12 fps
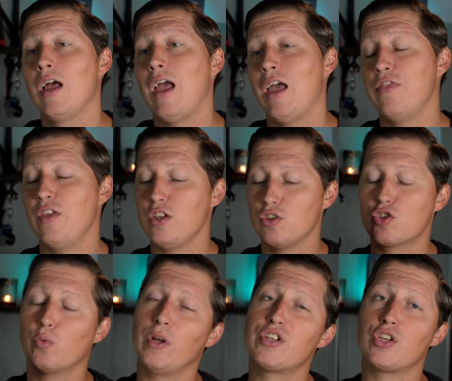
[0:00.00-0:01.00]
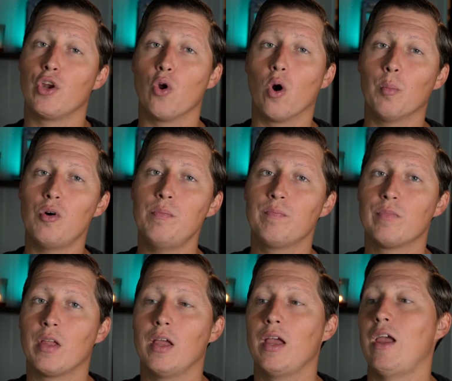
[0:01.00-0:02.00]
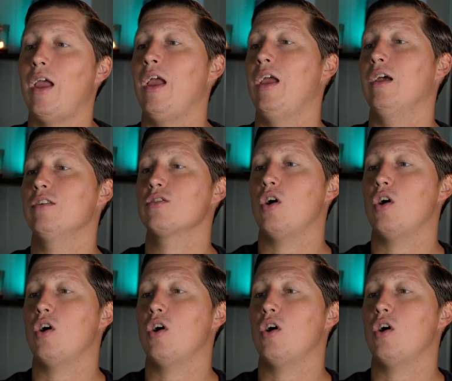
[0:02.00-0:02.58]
And then you switch to normal, and